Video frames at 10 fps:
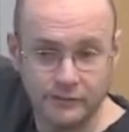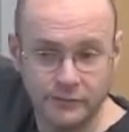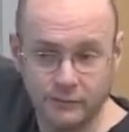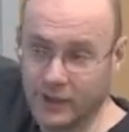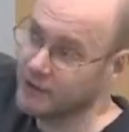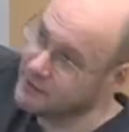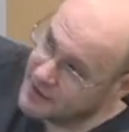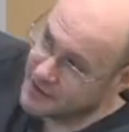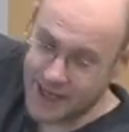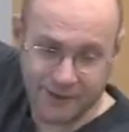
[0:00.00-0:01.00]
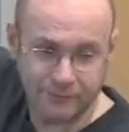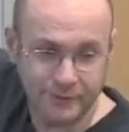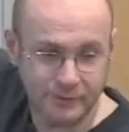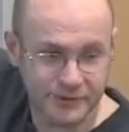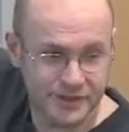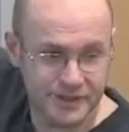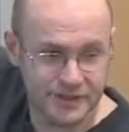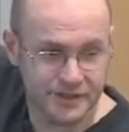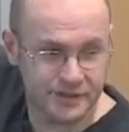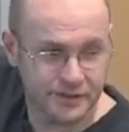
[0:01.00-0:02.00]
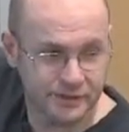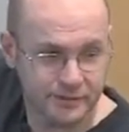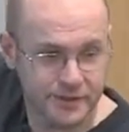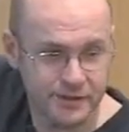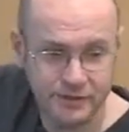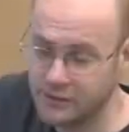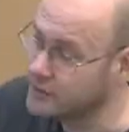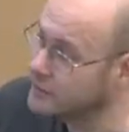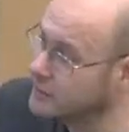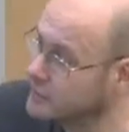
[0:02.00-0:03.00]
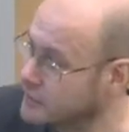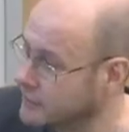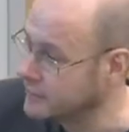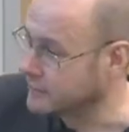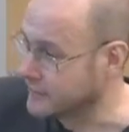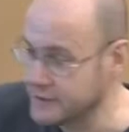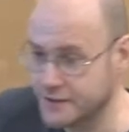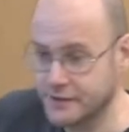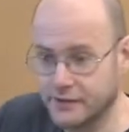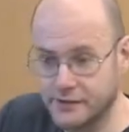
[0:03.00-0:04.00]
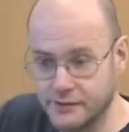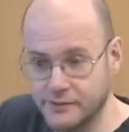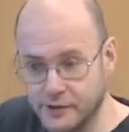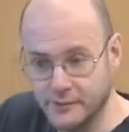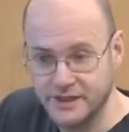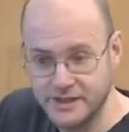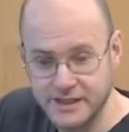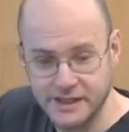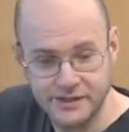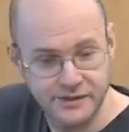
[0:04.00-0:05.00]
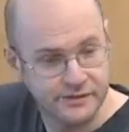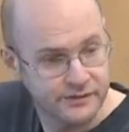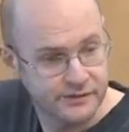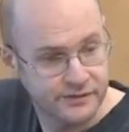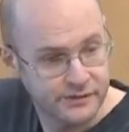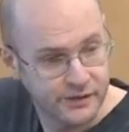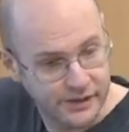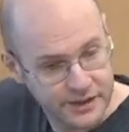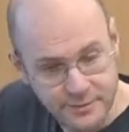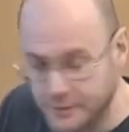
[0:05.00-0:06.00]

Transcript: Well, it's a count, but we'll treat it as continuous. Okay, so then I can do anomaly detection against my